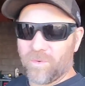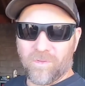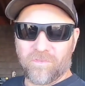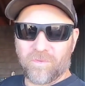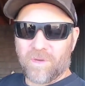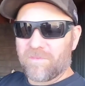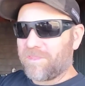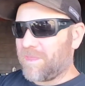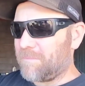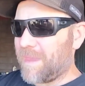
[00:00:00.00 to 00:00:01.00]
of wheels so
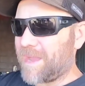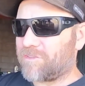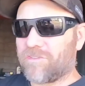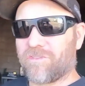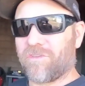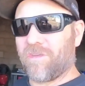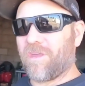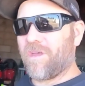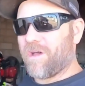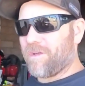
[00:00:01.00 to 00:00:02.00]
everything matches
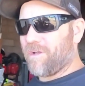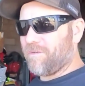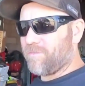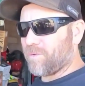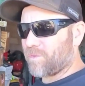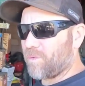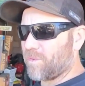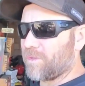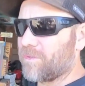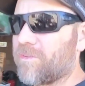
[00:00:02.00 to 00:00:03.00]
on all 4
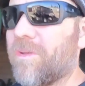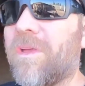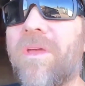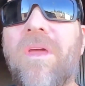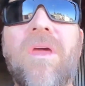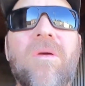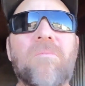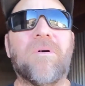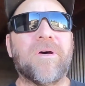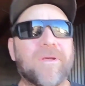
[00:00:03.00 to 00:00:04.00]
corners.
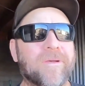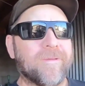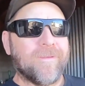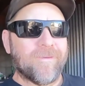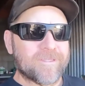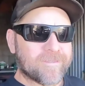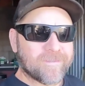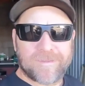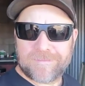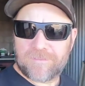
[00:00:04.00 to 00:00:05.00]
But anyways,
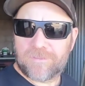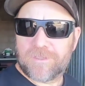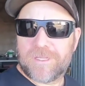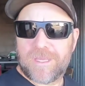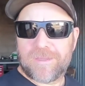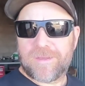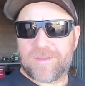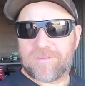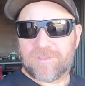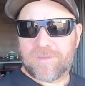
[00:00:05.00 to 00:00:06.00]
that's it for today,
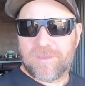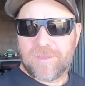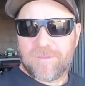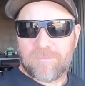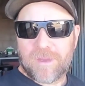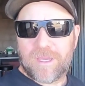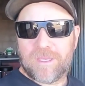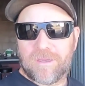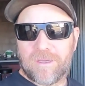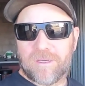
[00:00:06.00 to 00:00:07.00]
guys.
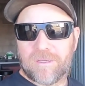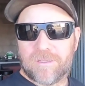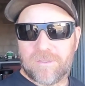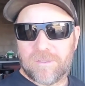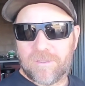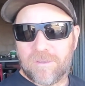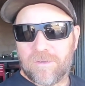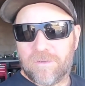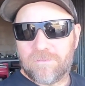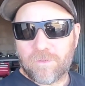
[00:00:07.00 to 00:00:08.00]
My
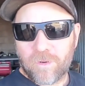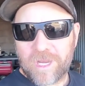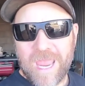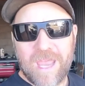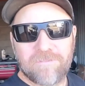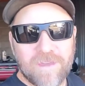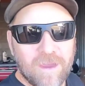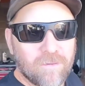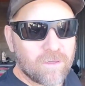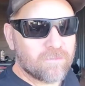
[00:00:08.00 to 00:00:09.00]
4.5
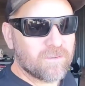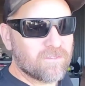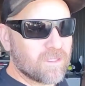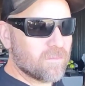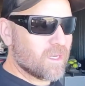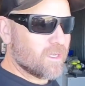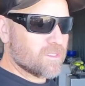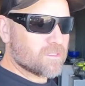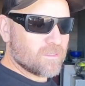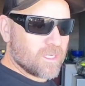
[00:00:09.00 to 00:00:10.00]
hour, 15-minute
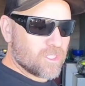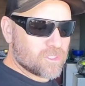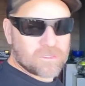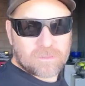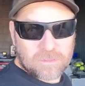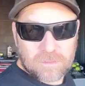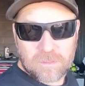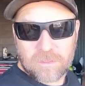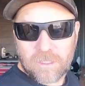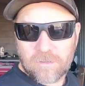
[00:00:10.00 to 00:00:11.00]
installation
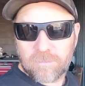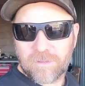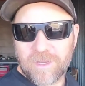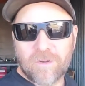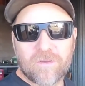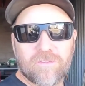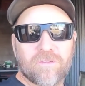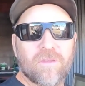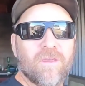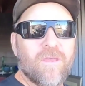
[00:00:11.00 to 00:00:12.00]
of
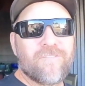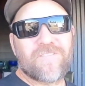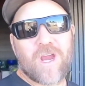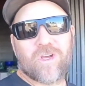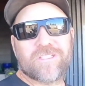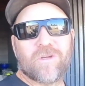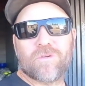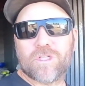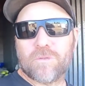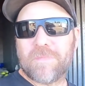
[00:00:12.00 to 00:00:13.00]
Polaris fire
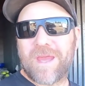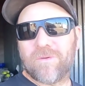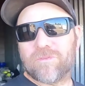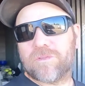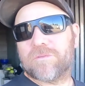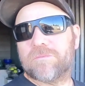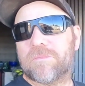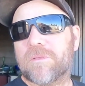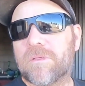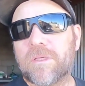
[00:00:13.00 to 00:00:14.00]
extinguisher mount.
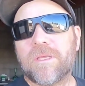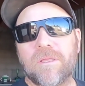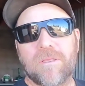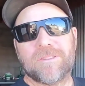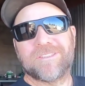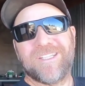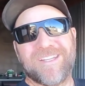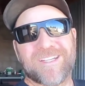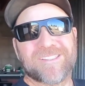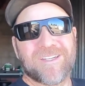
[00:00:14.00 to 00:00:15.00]
See
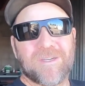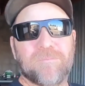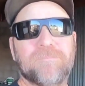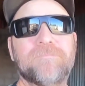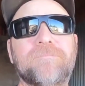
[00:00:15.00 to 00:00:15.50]
you next time.